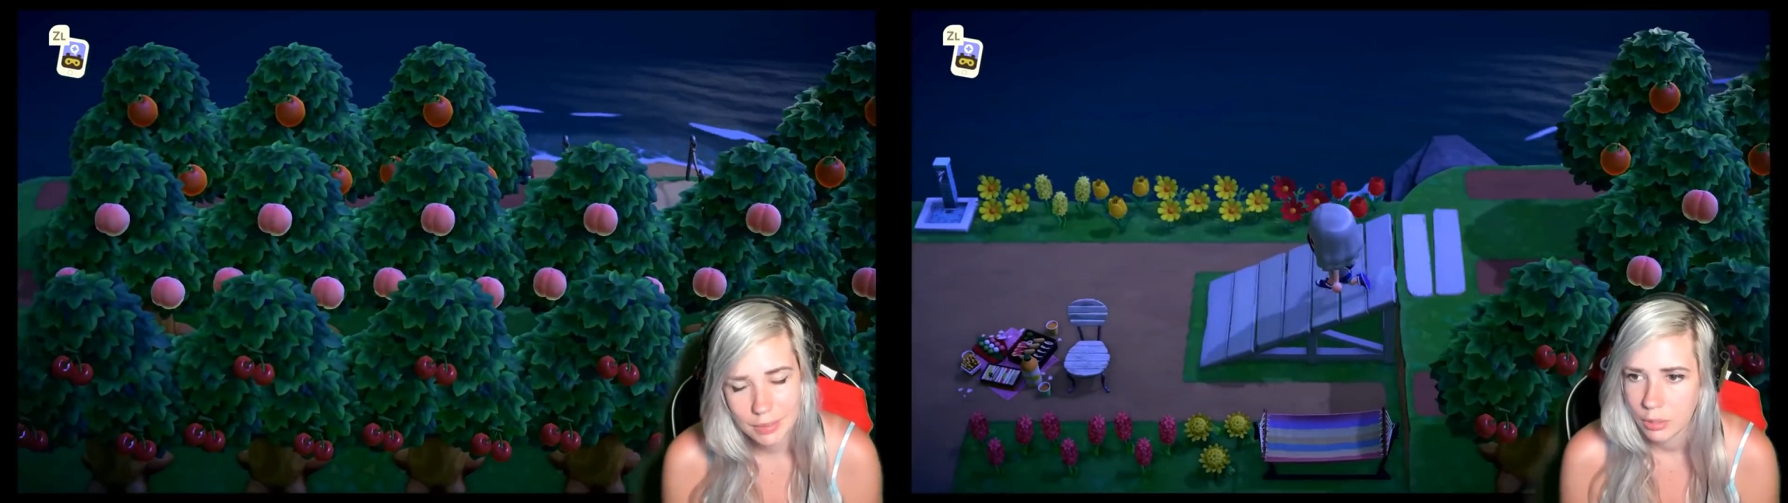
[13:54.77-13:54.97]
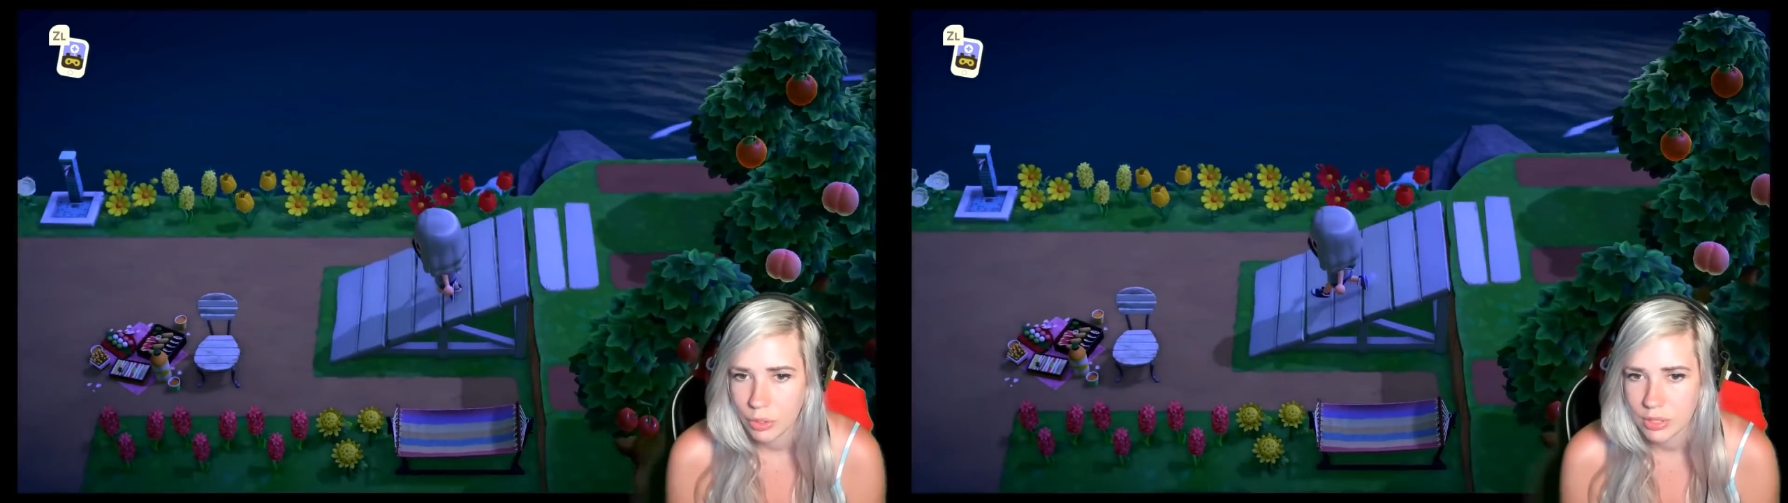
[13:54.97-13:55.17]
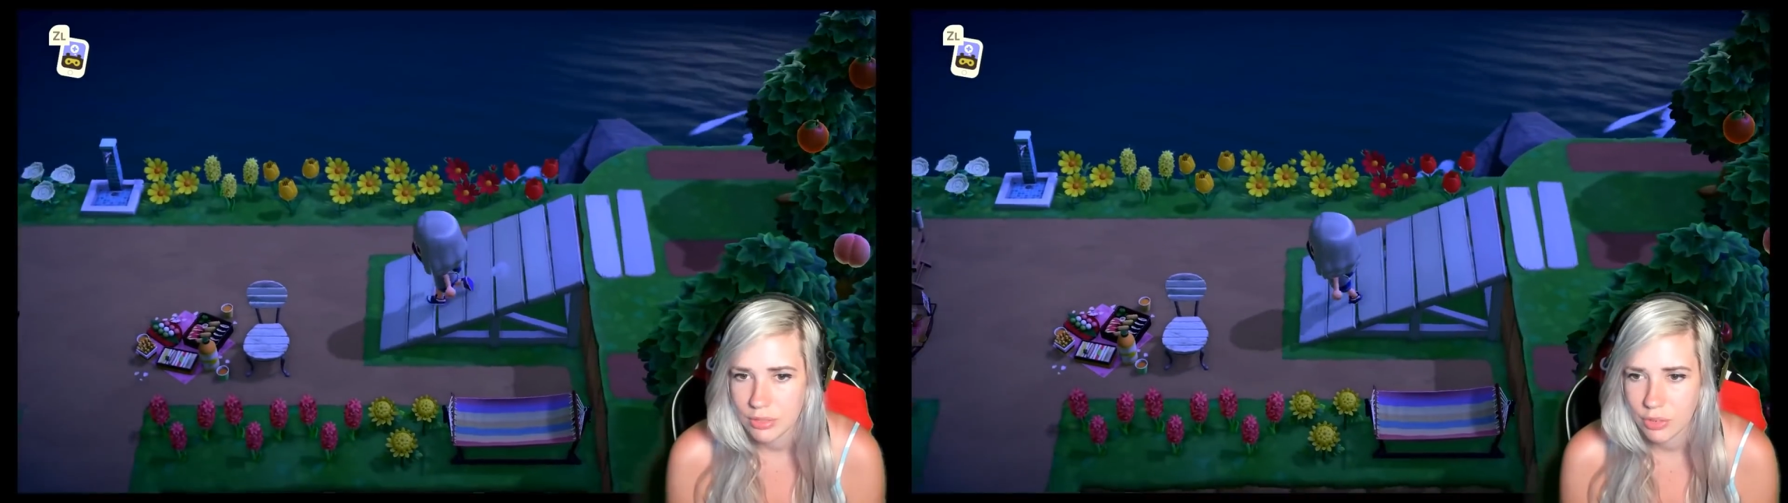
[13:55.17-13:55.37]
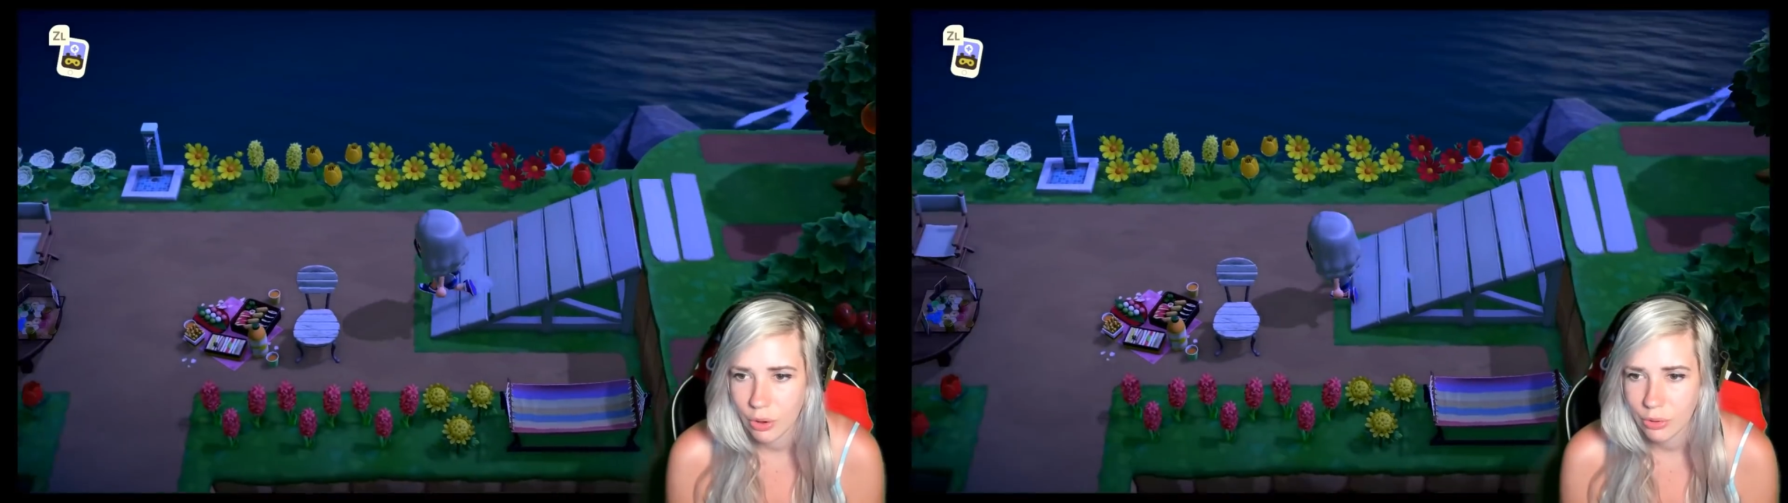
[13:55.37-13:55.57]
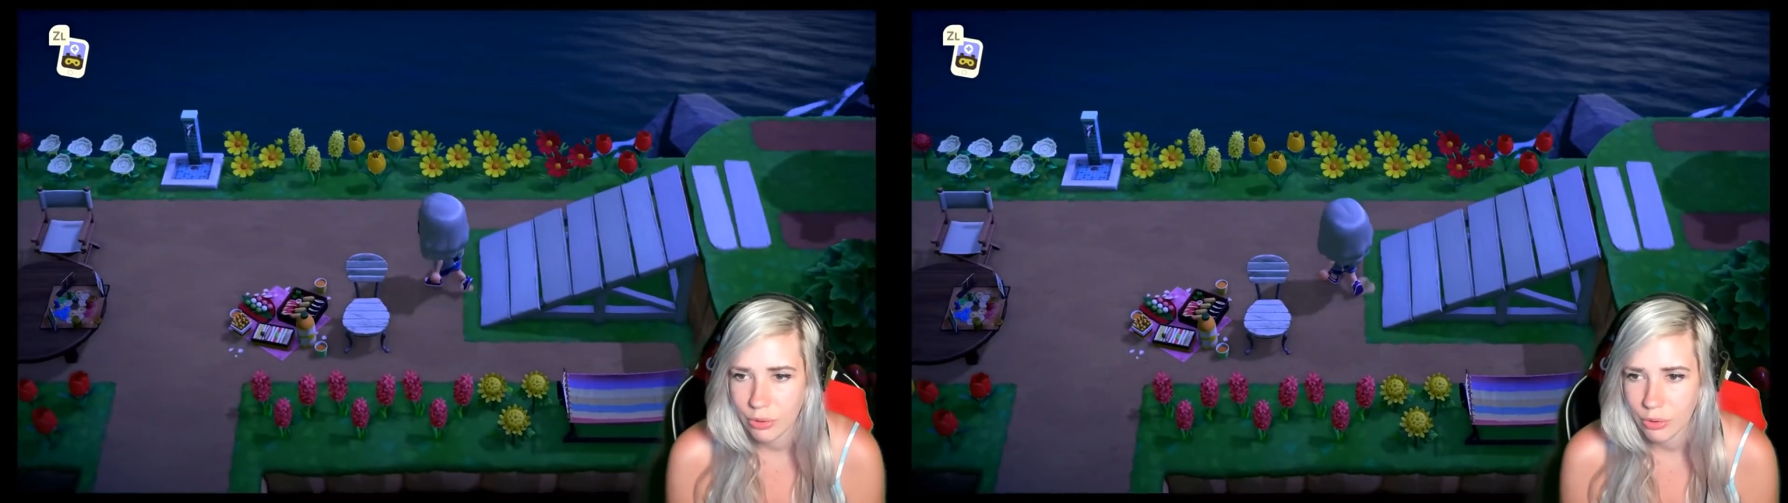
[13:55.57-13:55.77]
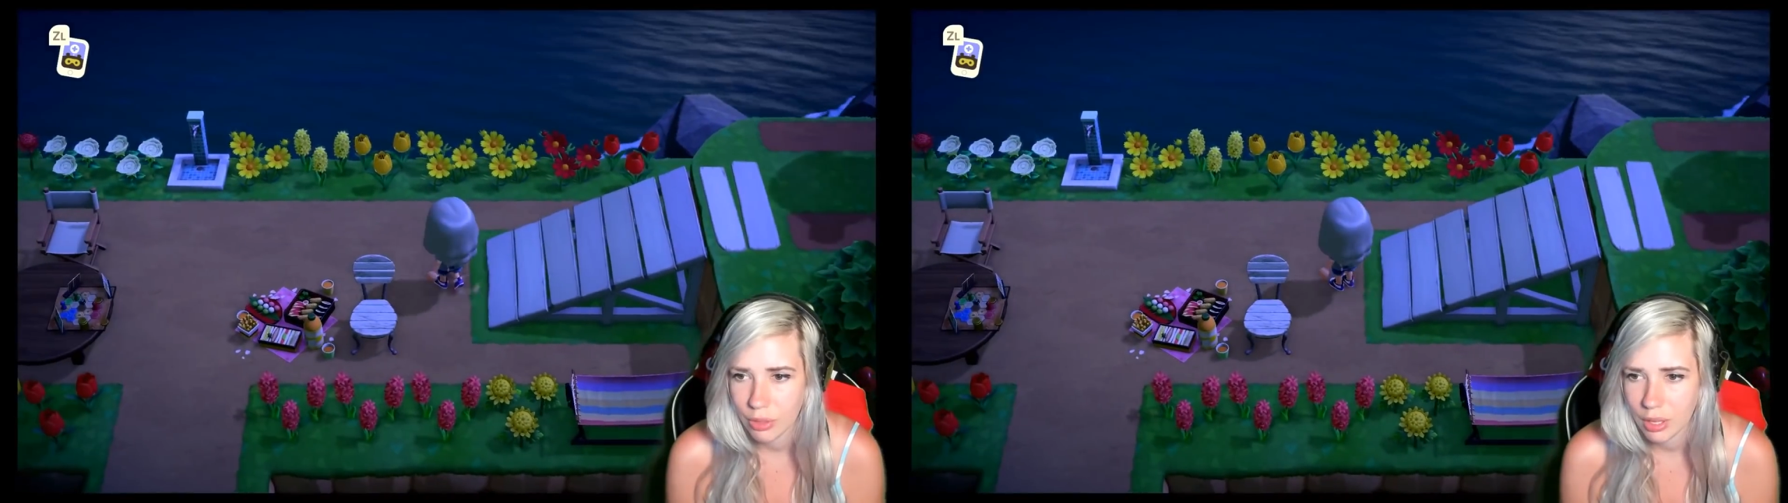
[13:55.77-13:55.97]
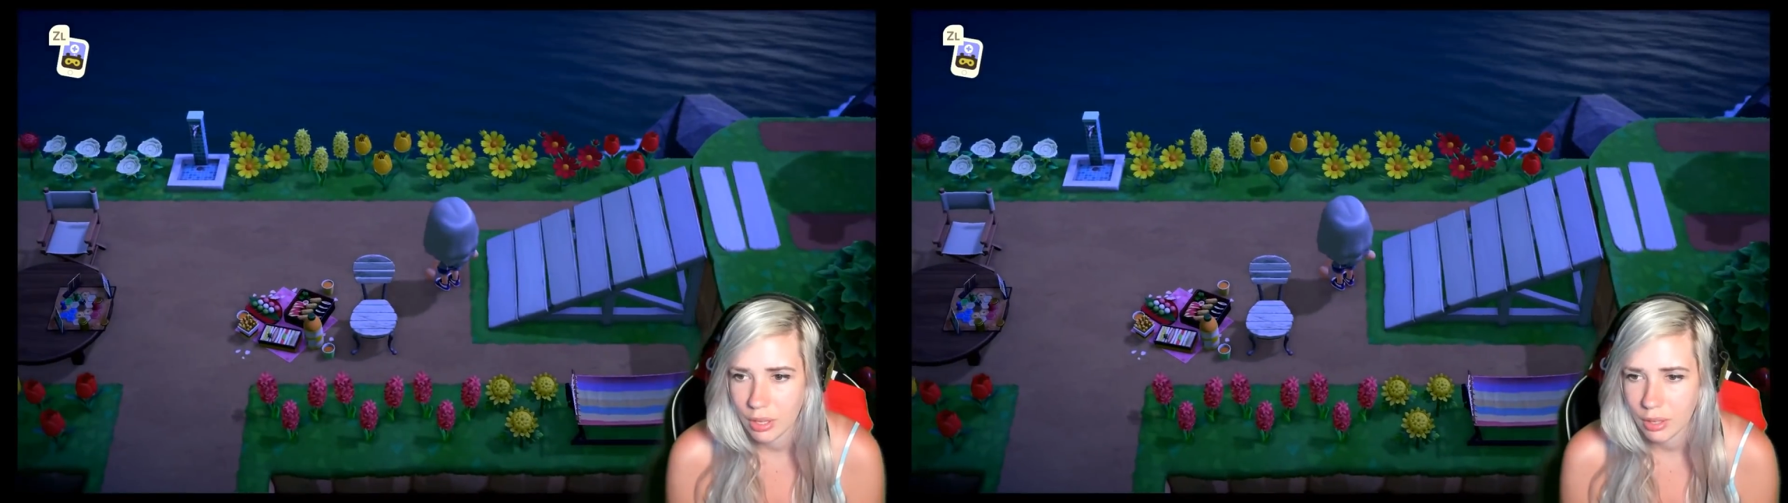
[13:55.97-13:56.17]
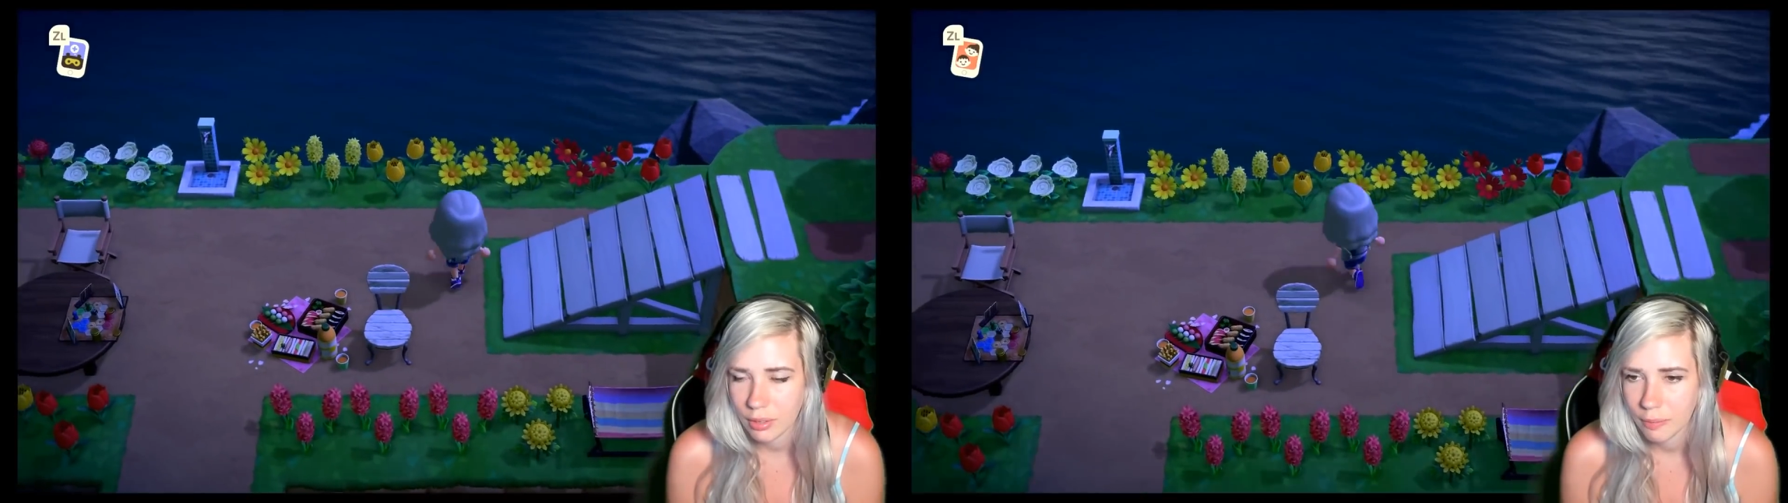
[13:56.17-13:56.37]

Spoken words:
Once you've gone through the